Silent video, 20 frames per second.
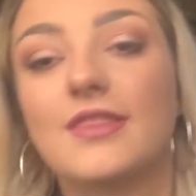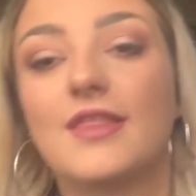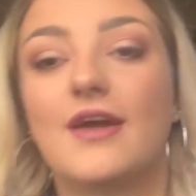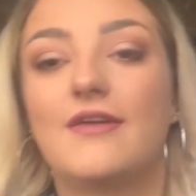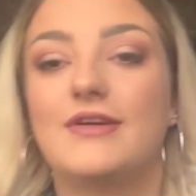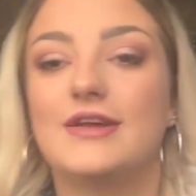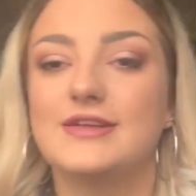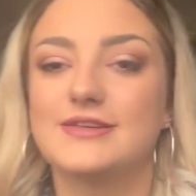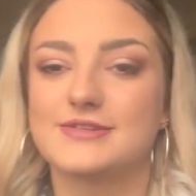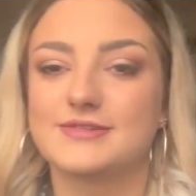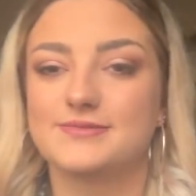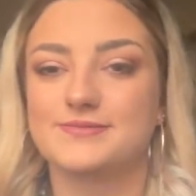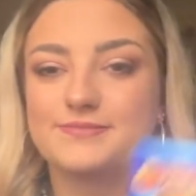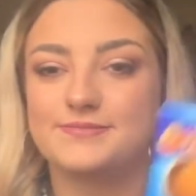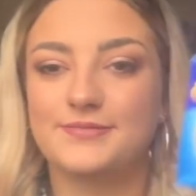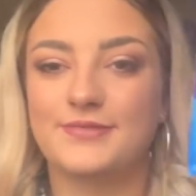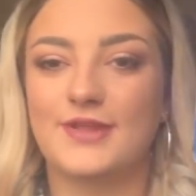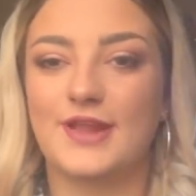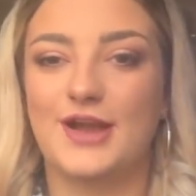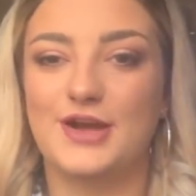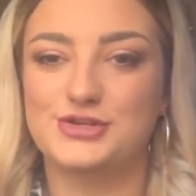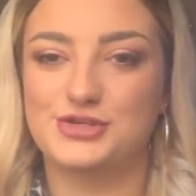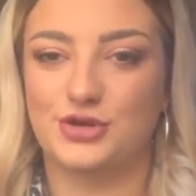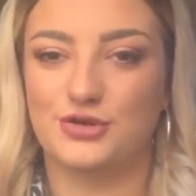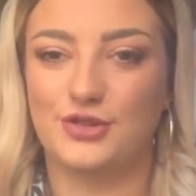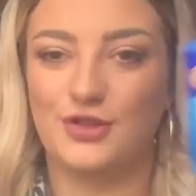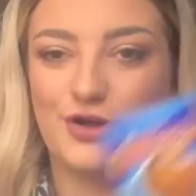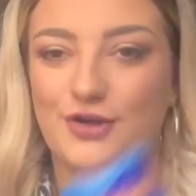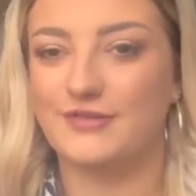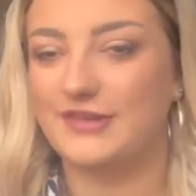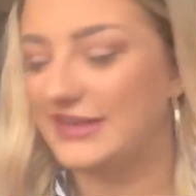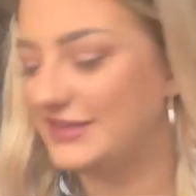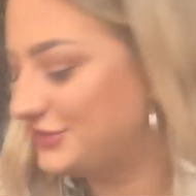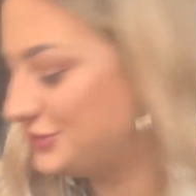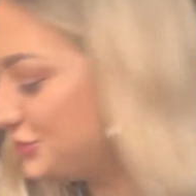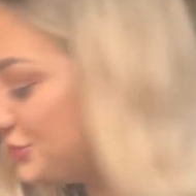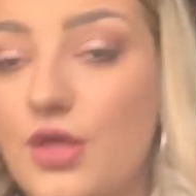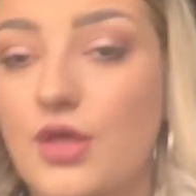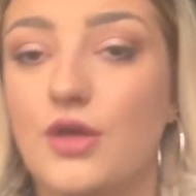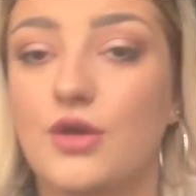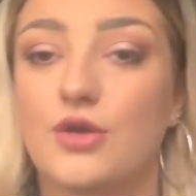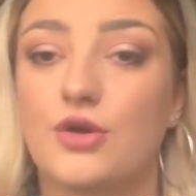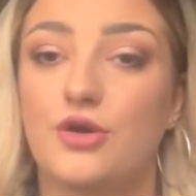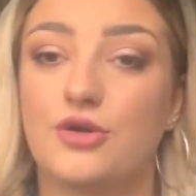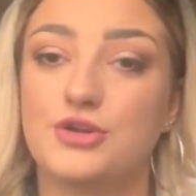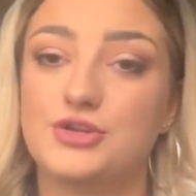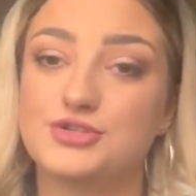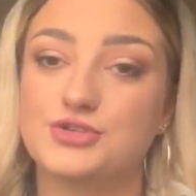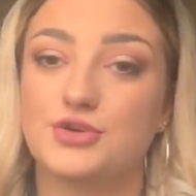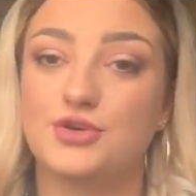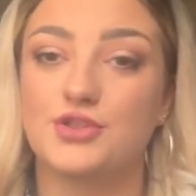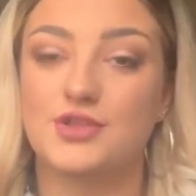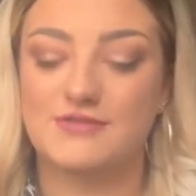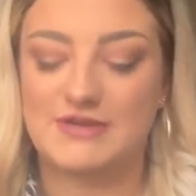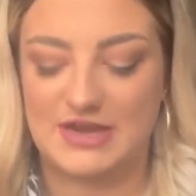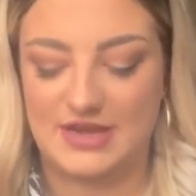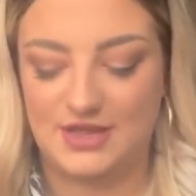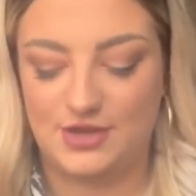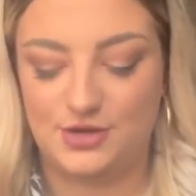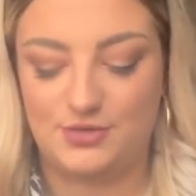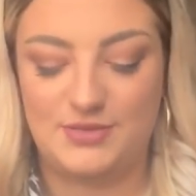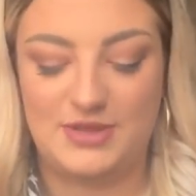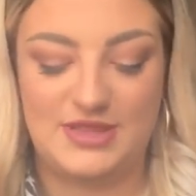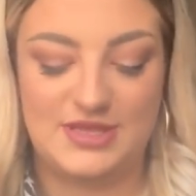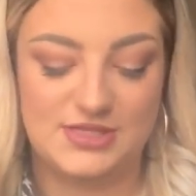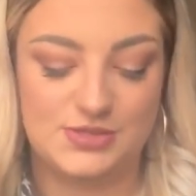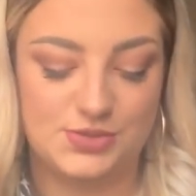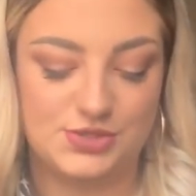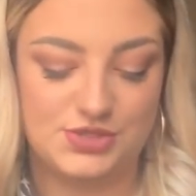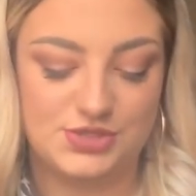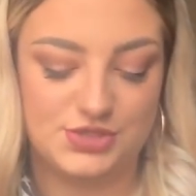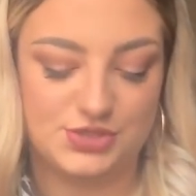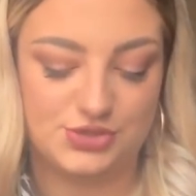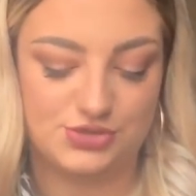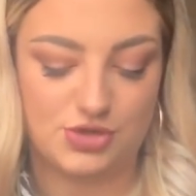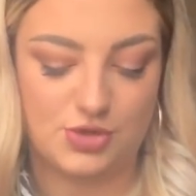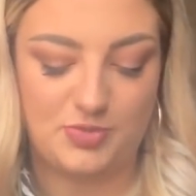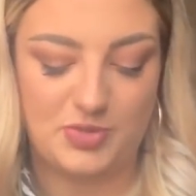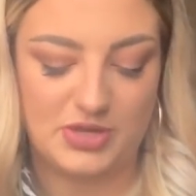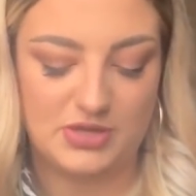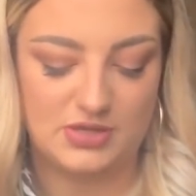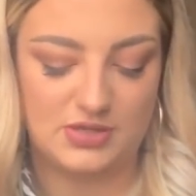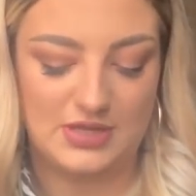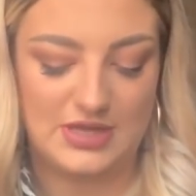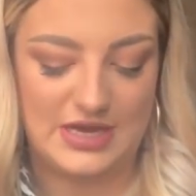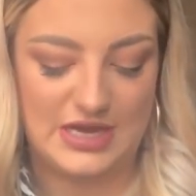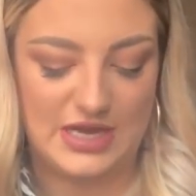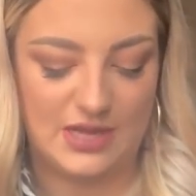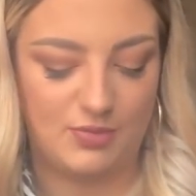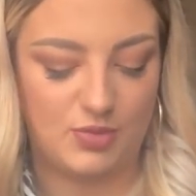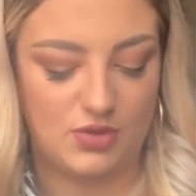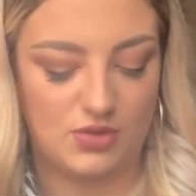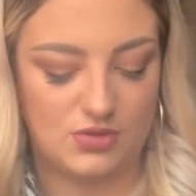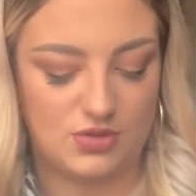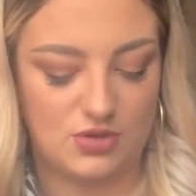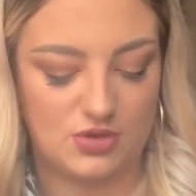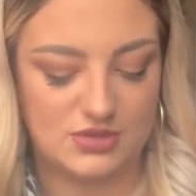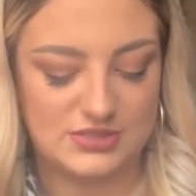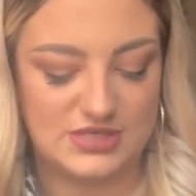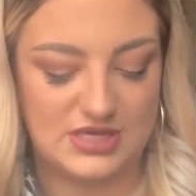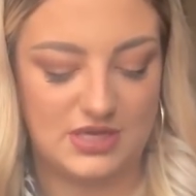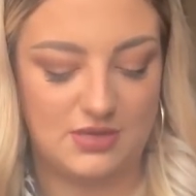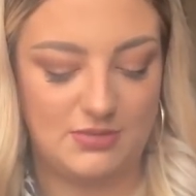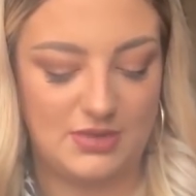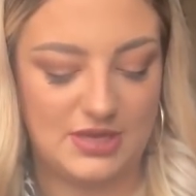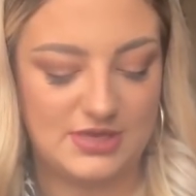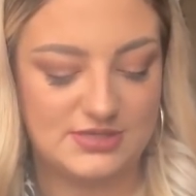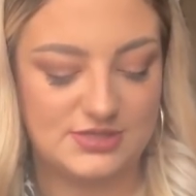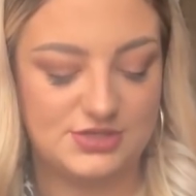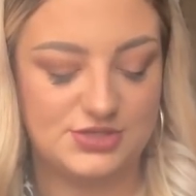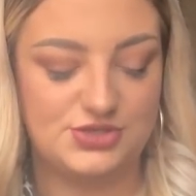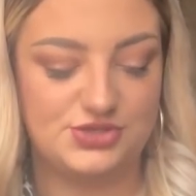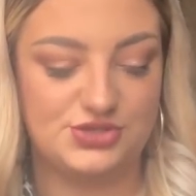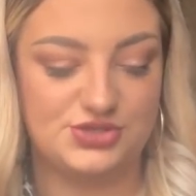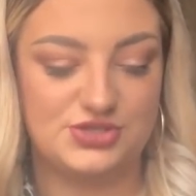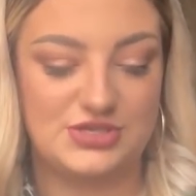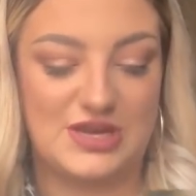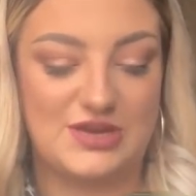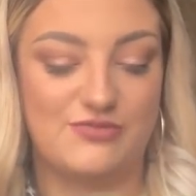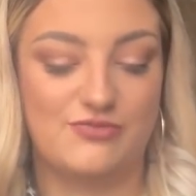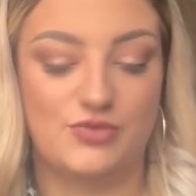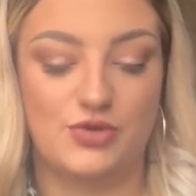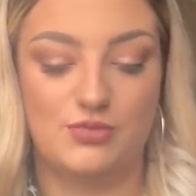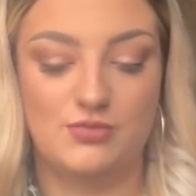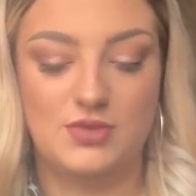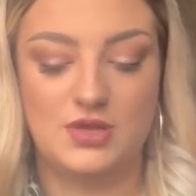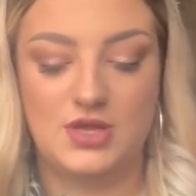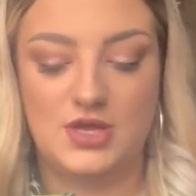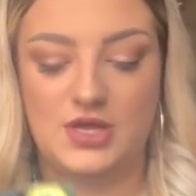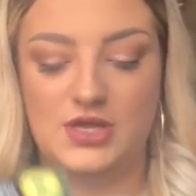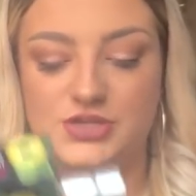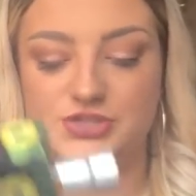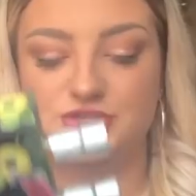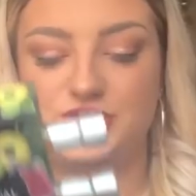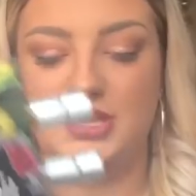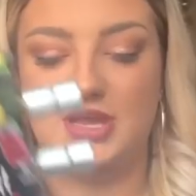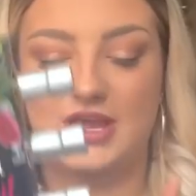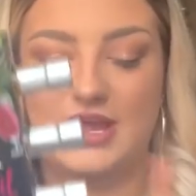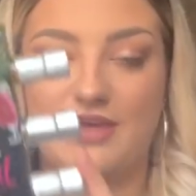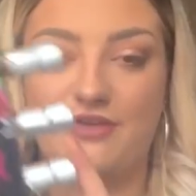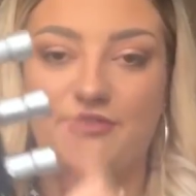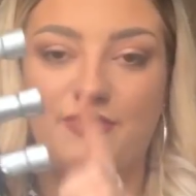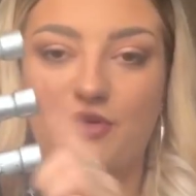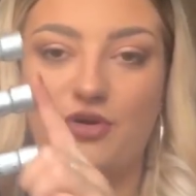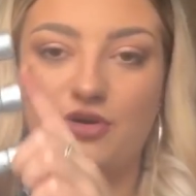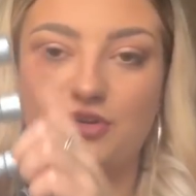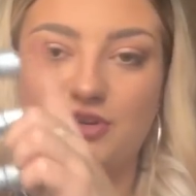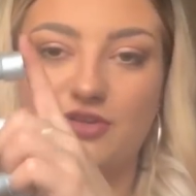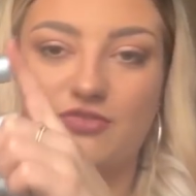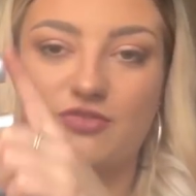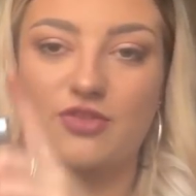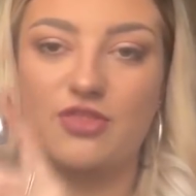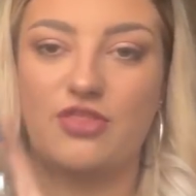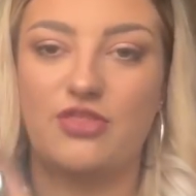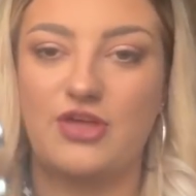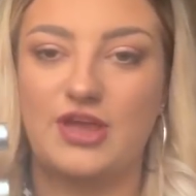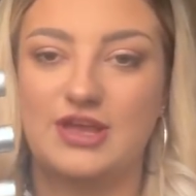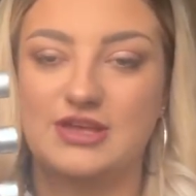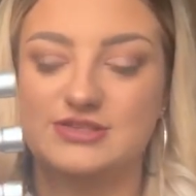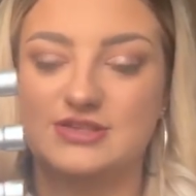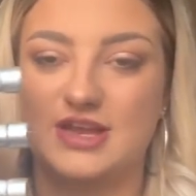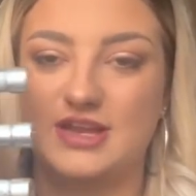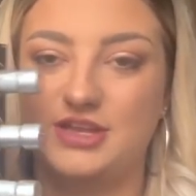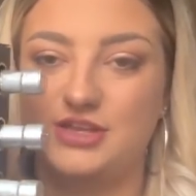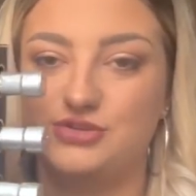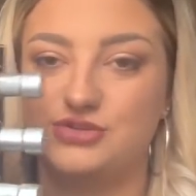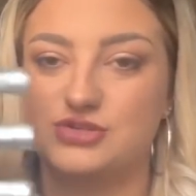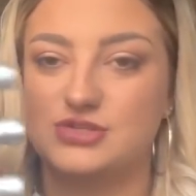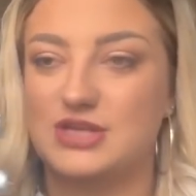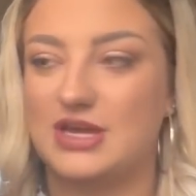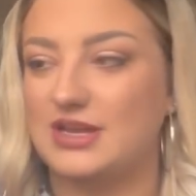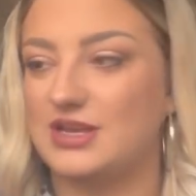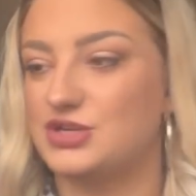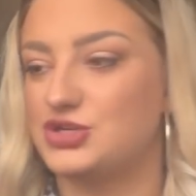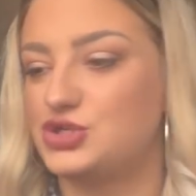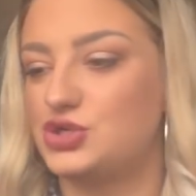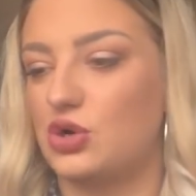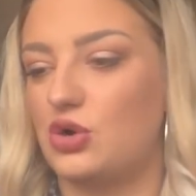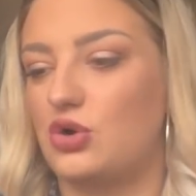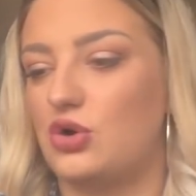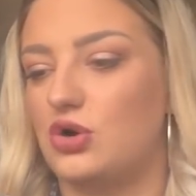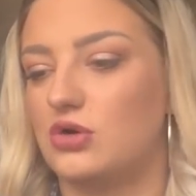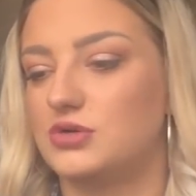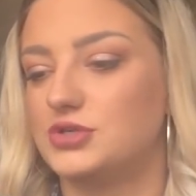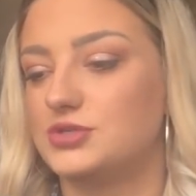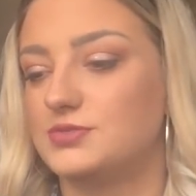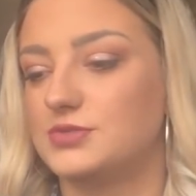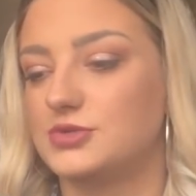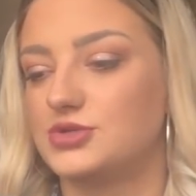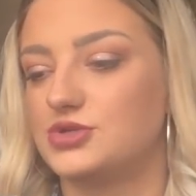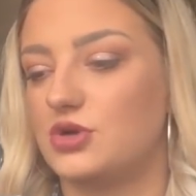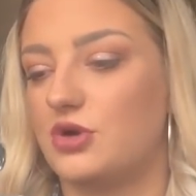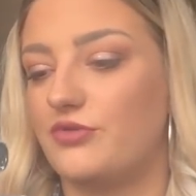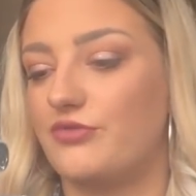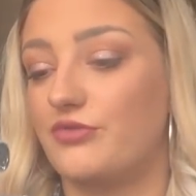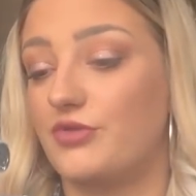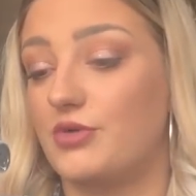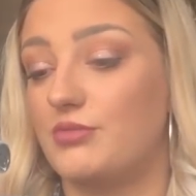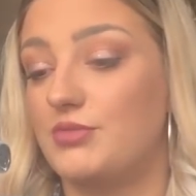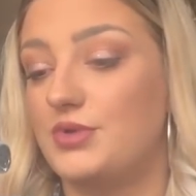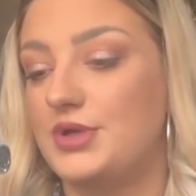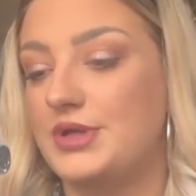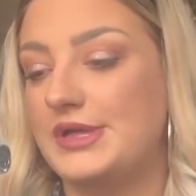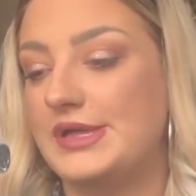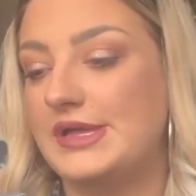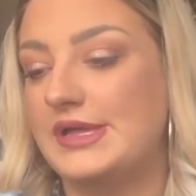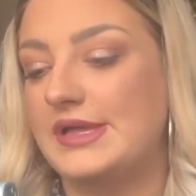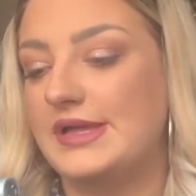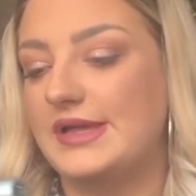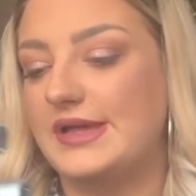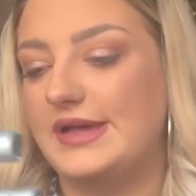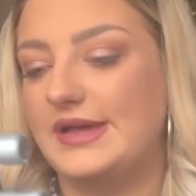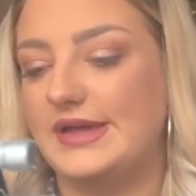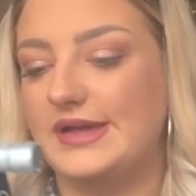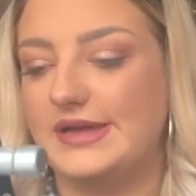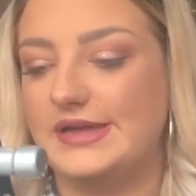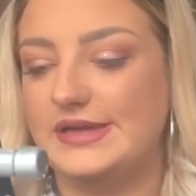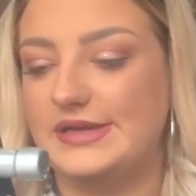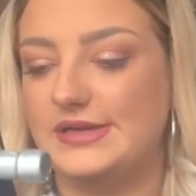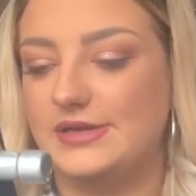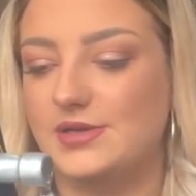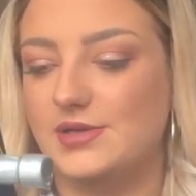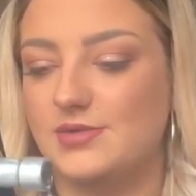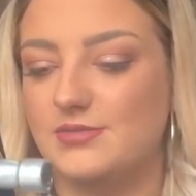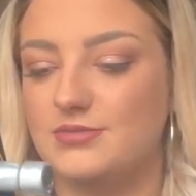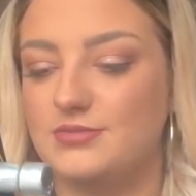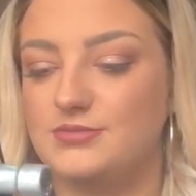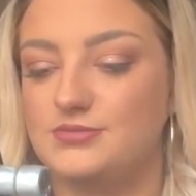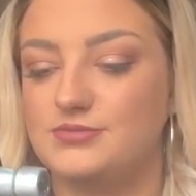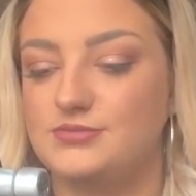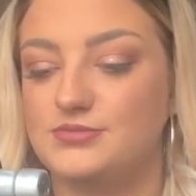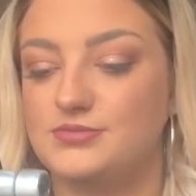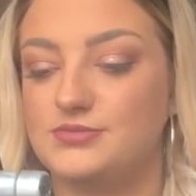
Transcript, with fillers: there it is, a chocolate orange. Connor's other auntie got me this, which is a tropical highball cocktail mixers. Just add rum. So you get four different things and you just add a shot or a double shot of rum um,